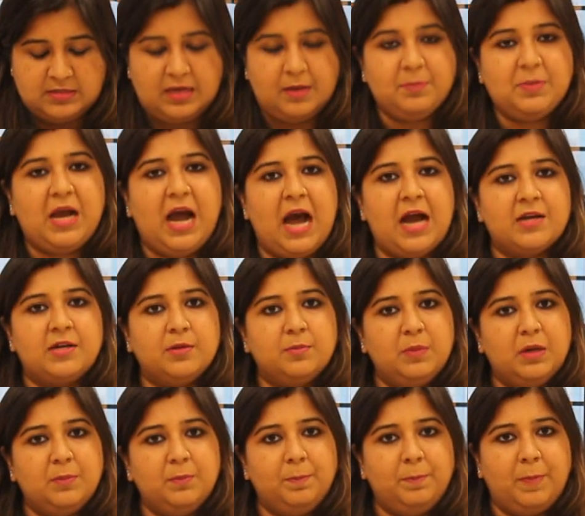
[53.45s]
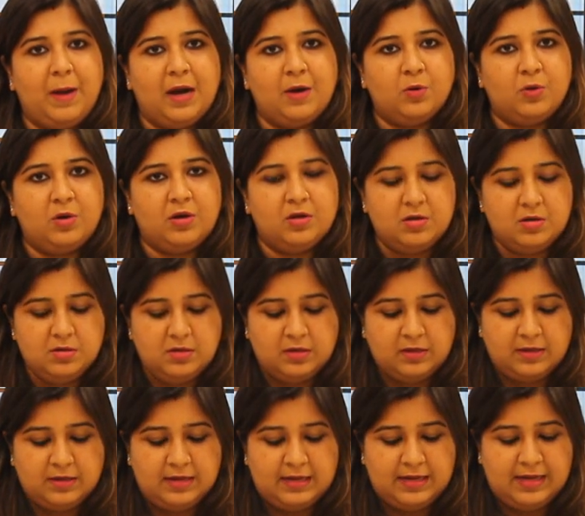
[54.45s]
some cardamom powder,
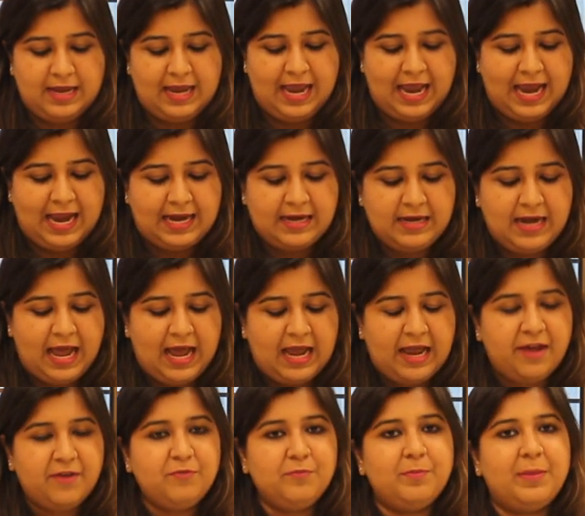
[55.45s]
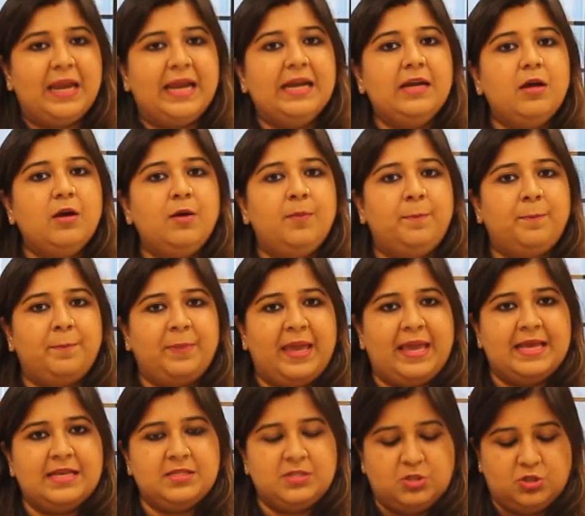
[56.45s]
and I have made a
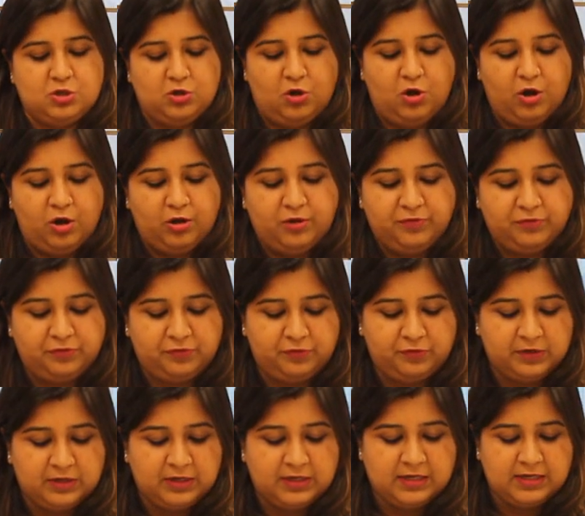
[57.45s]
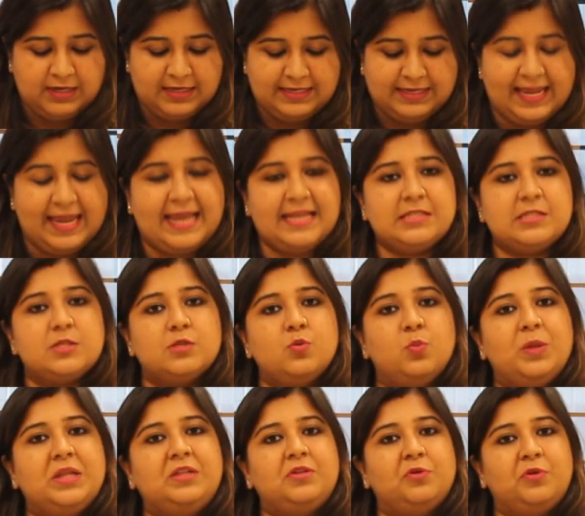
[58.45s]
paste of
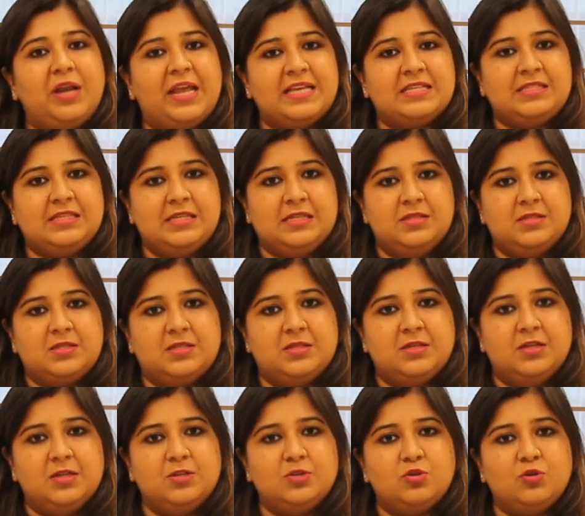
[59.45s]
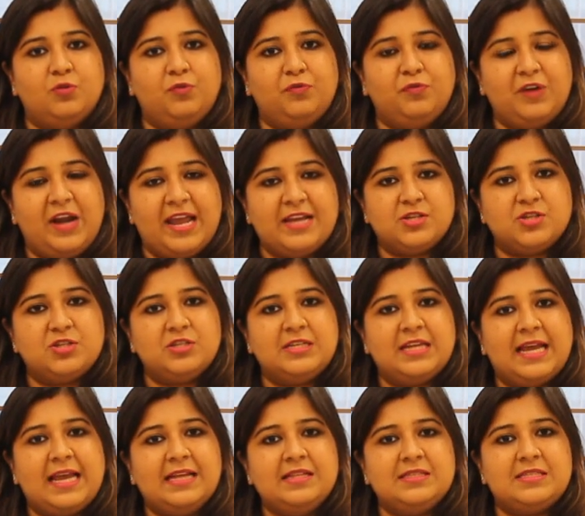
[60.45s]
dates with raisins. So
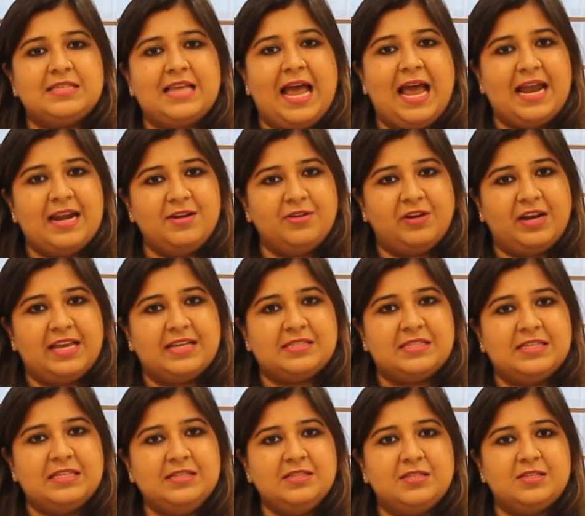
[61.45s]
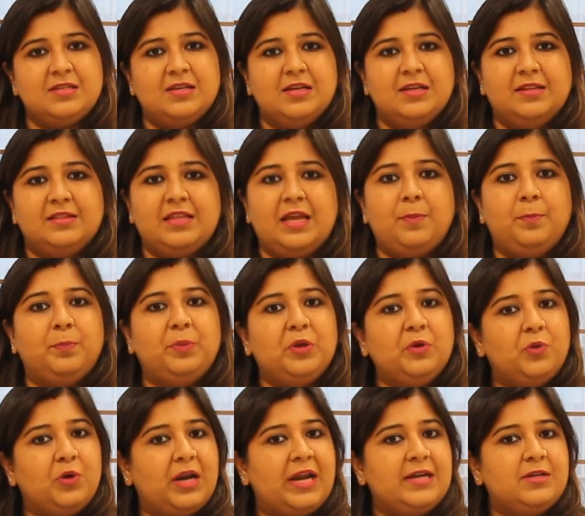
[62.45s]
fresh dates and raisins, they
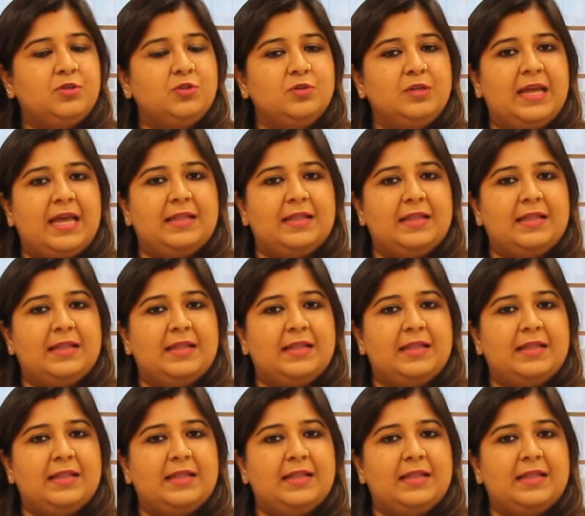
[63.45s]
pureed